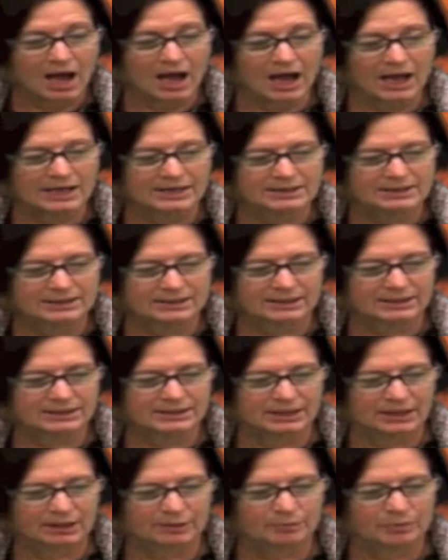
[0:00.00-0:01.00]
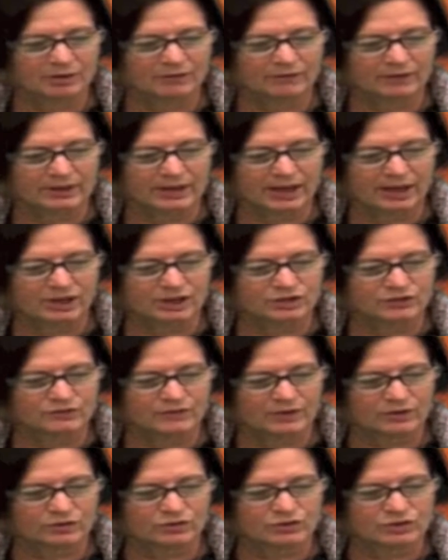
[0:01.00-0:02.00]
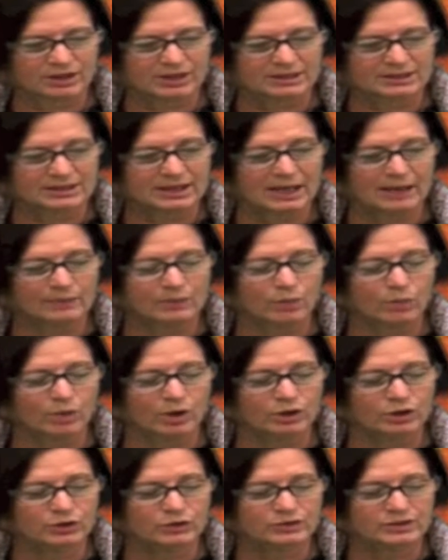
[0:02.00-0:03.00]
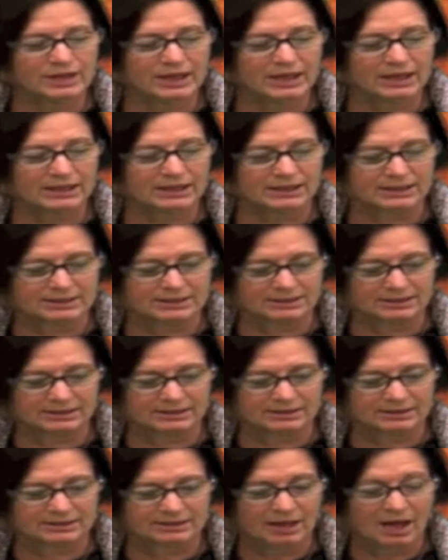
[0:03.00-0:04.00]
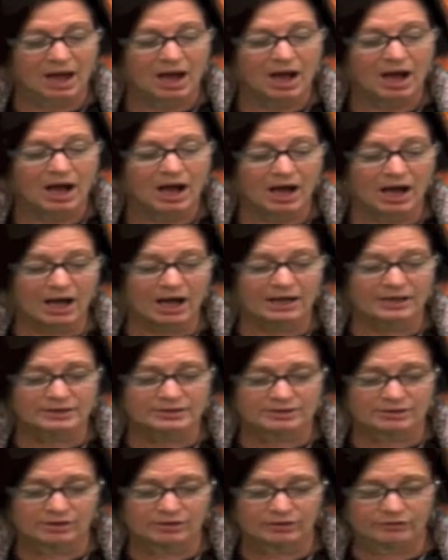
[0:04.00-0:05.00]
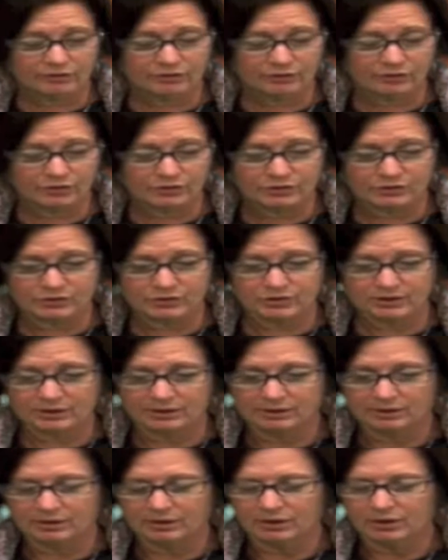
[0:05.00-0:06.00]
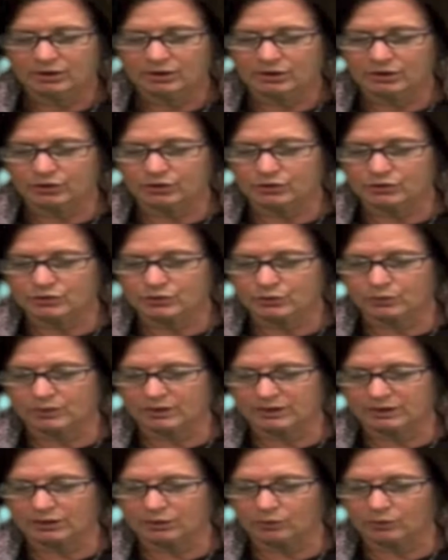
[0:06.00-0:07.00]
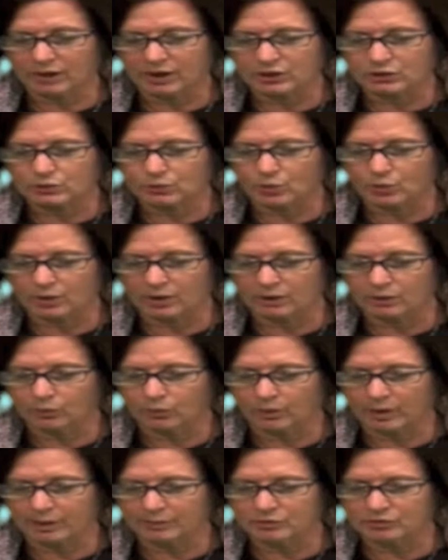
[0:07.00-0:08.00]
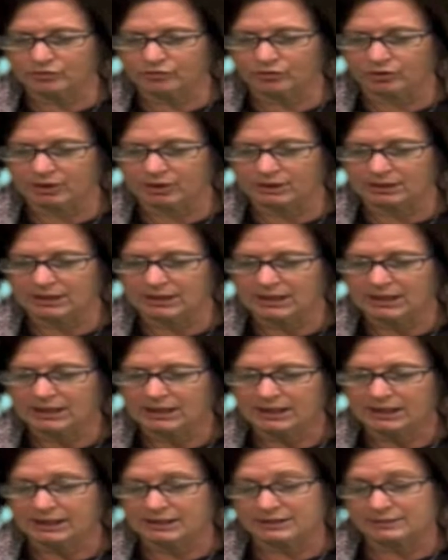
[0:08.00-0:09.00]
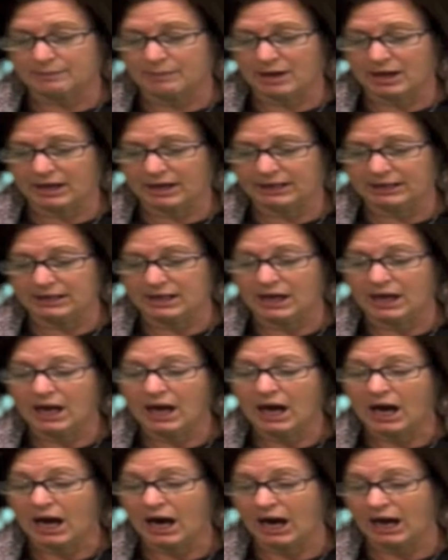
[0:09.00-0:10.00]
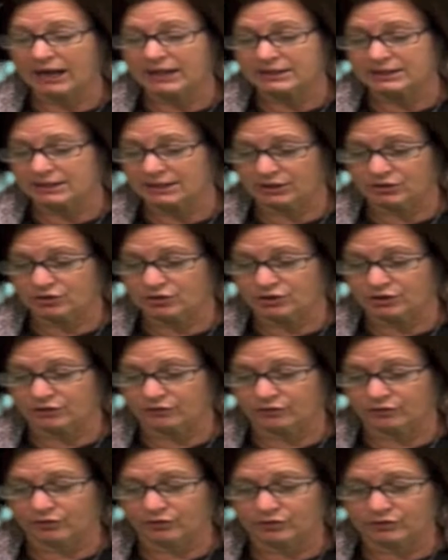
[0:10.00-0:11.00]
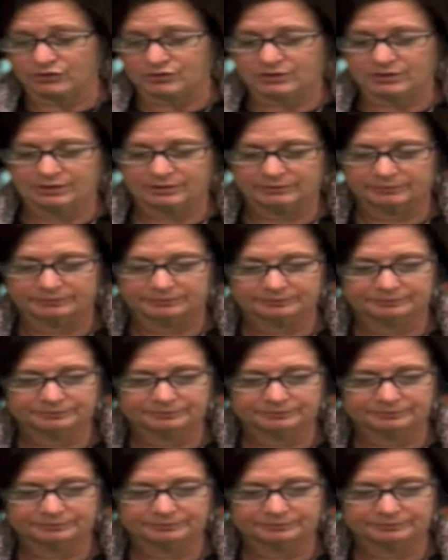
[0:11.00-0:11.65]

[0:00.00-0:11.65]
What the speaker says: "I," said Duck, puffing out his feather chest, "am the one whose egg this is. I saw it first." Goose quickly raised one webbed foot. "It's mine. I touched it first."